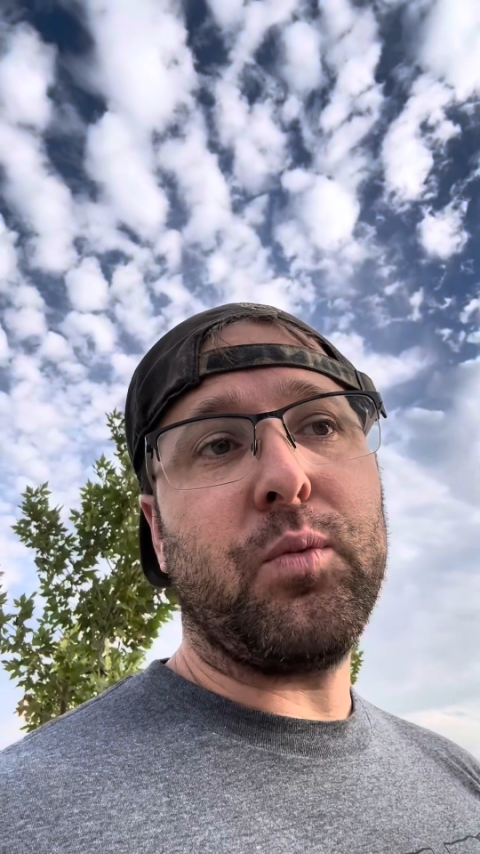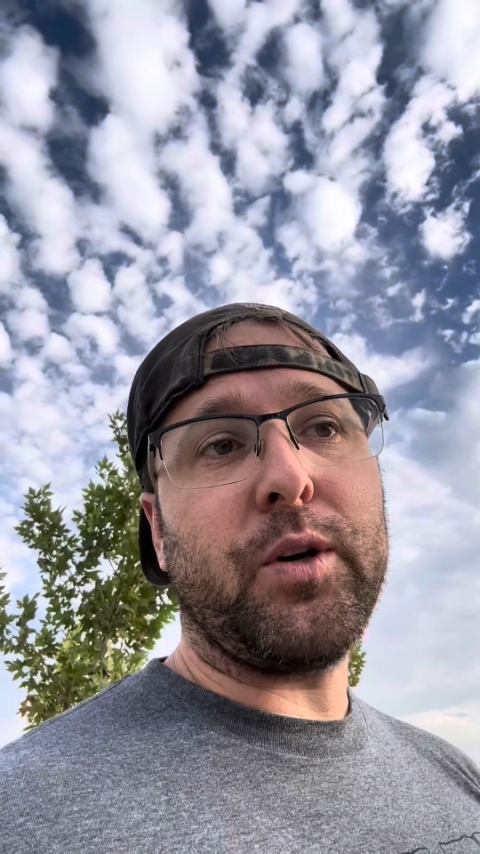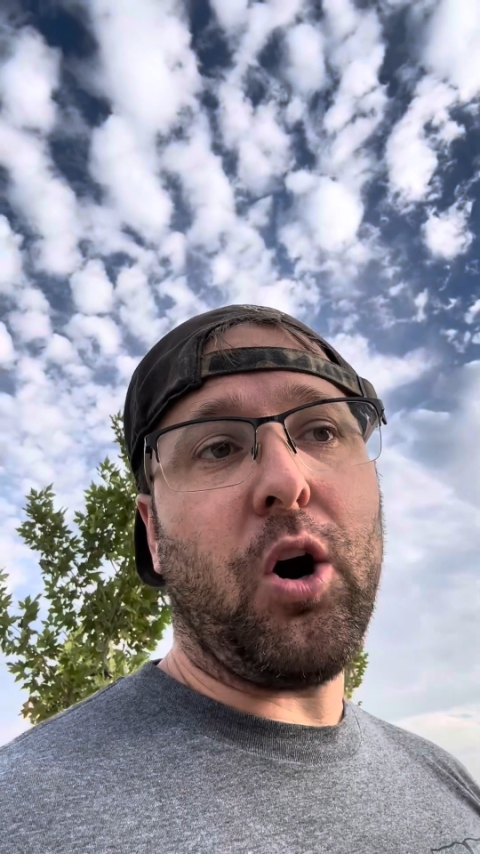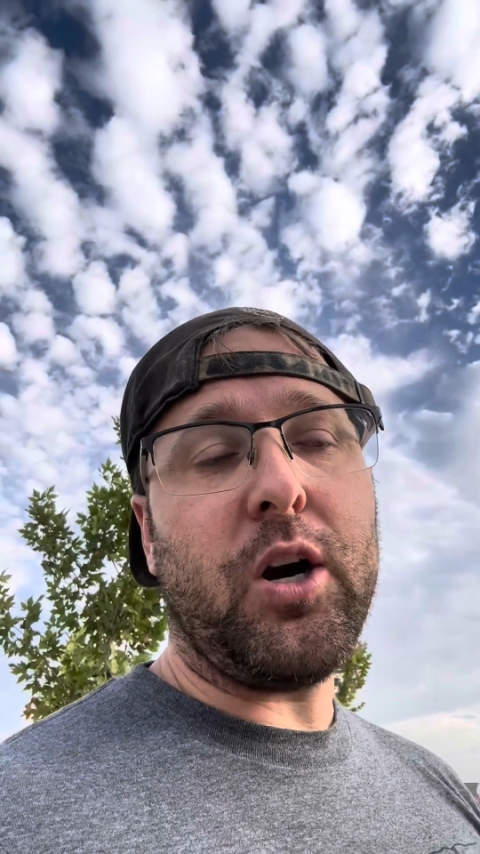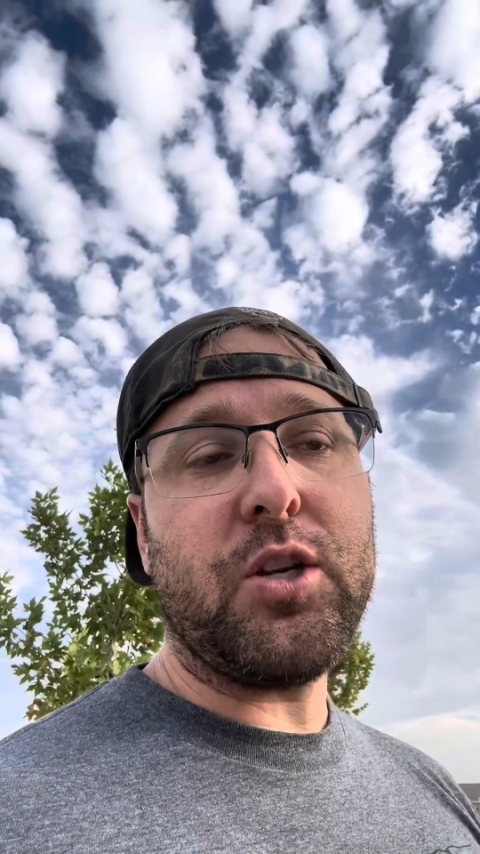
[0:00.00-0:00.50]

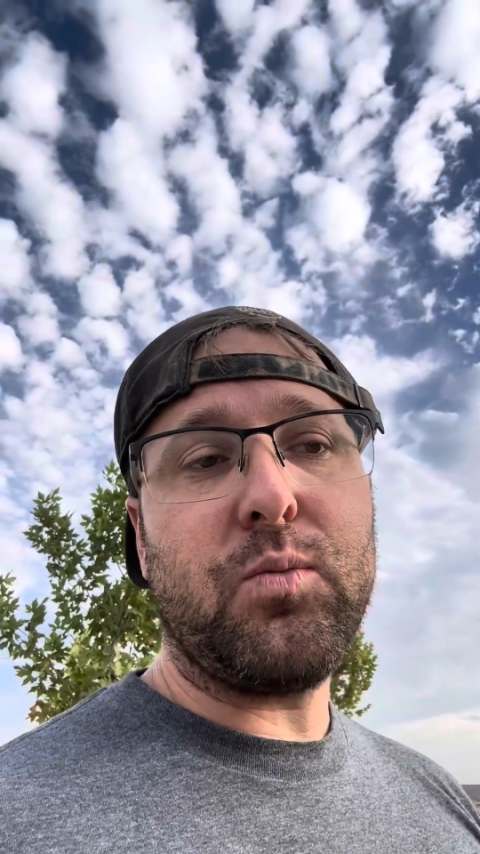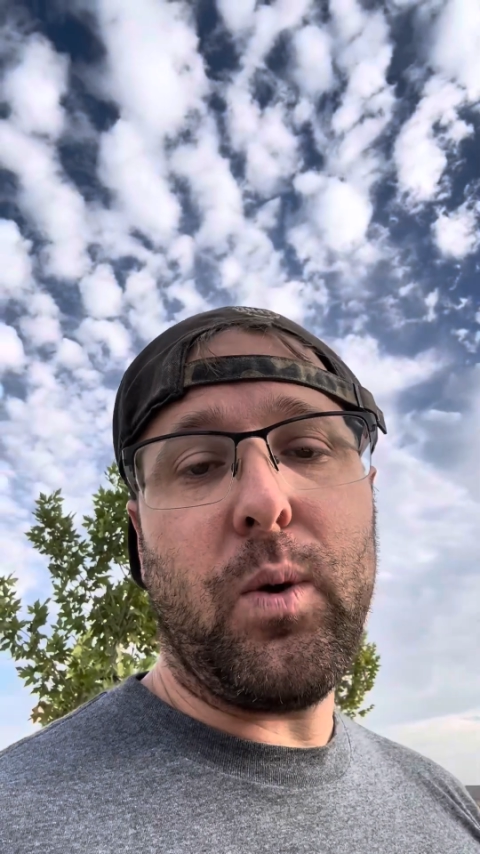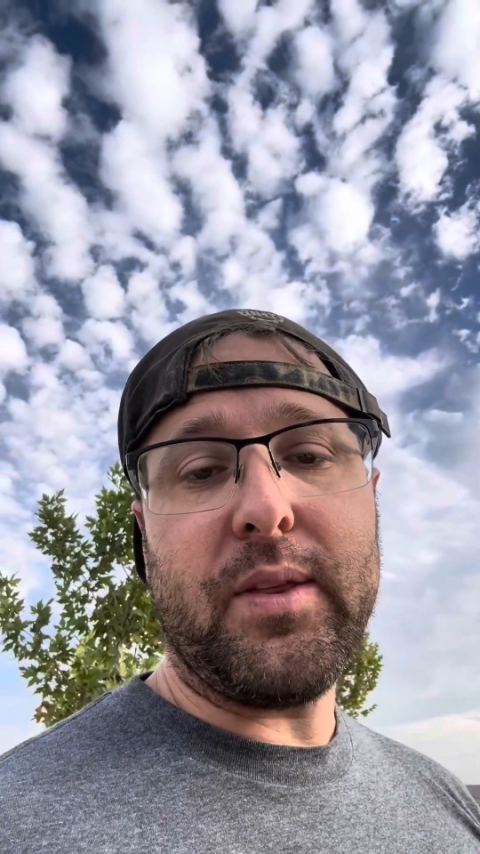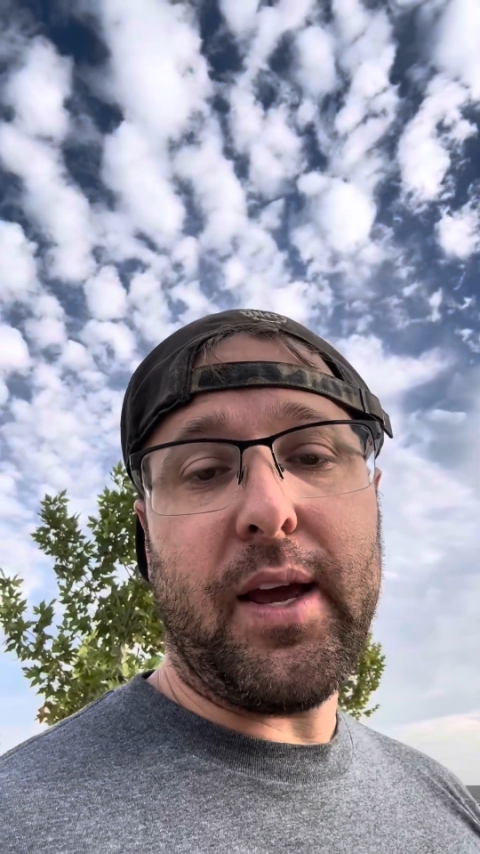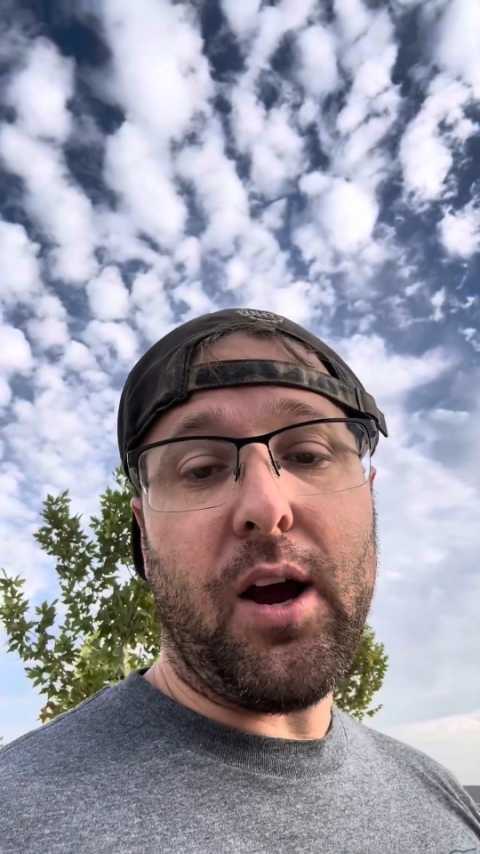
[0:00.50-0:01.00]
regardless
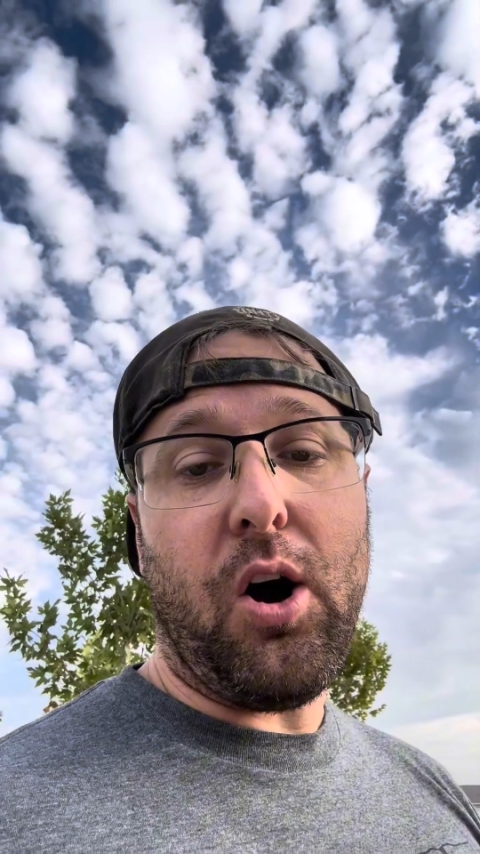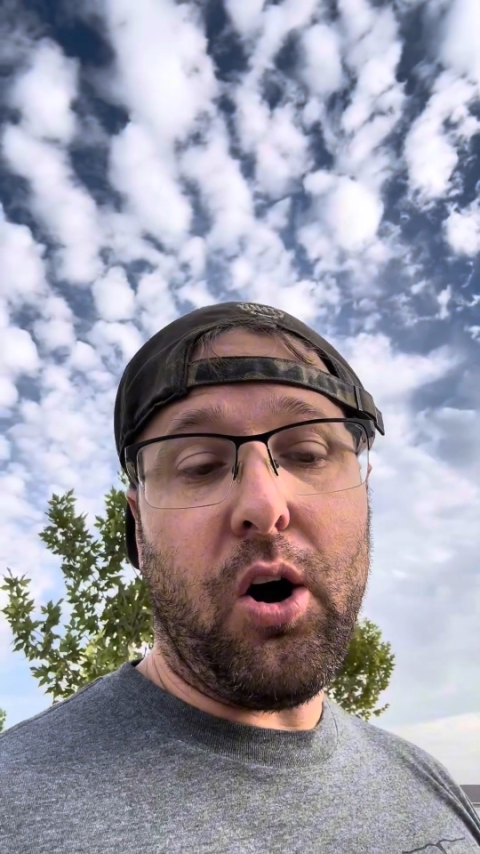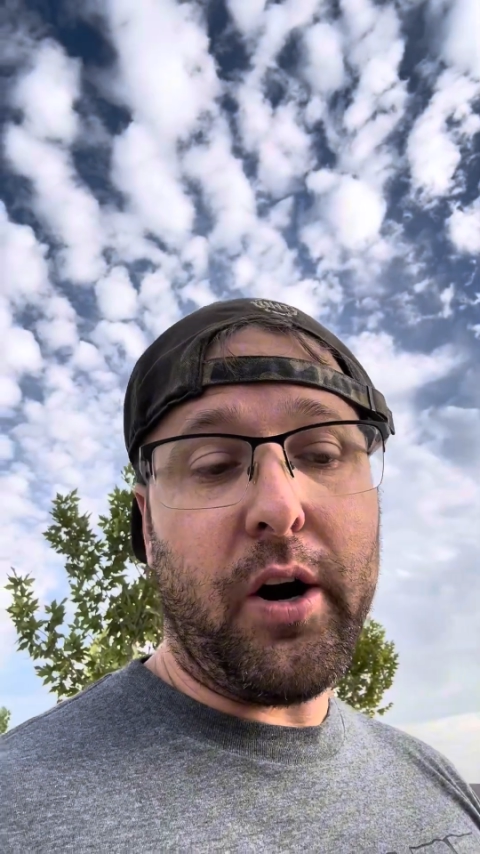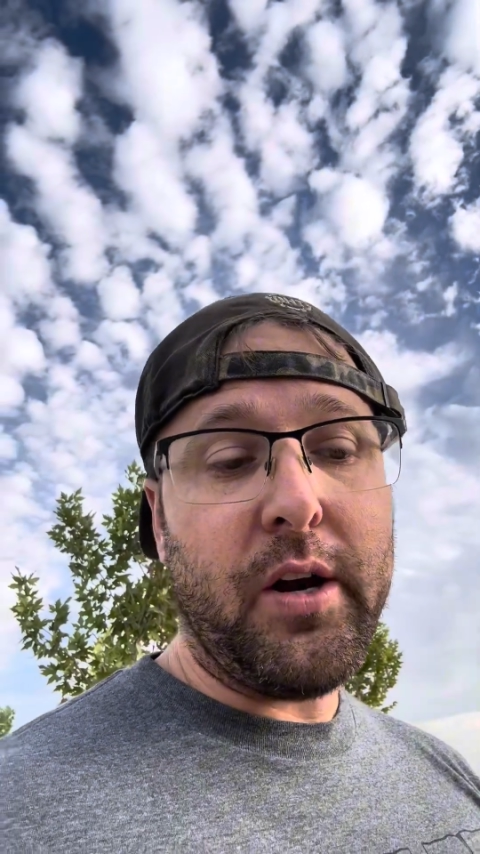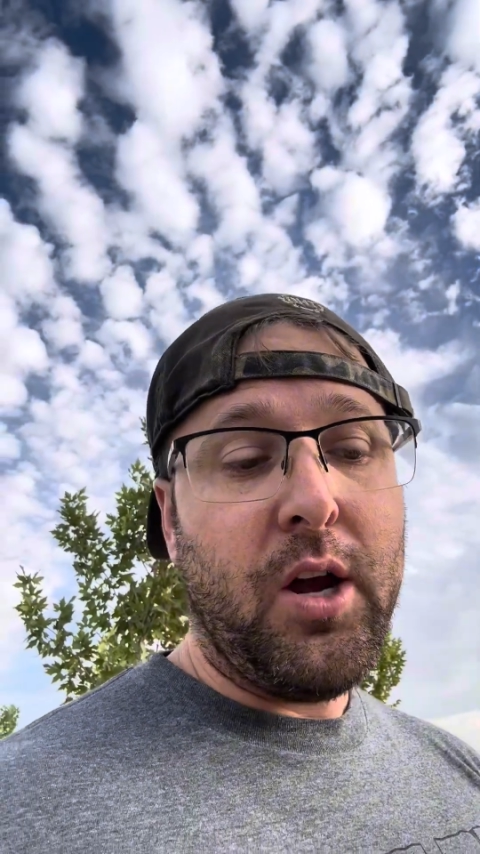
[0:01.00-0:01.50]
what they
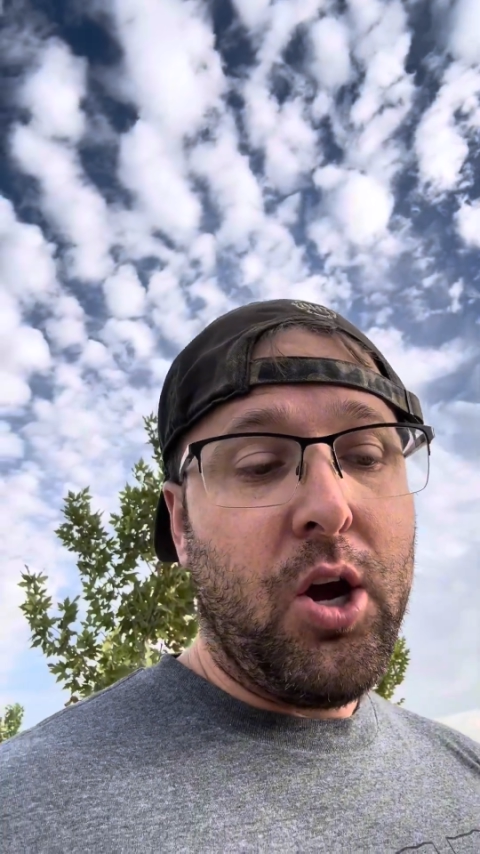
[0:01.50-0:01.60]
are.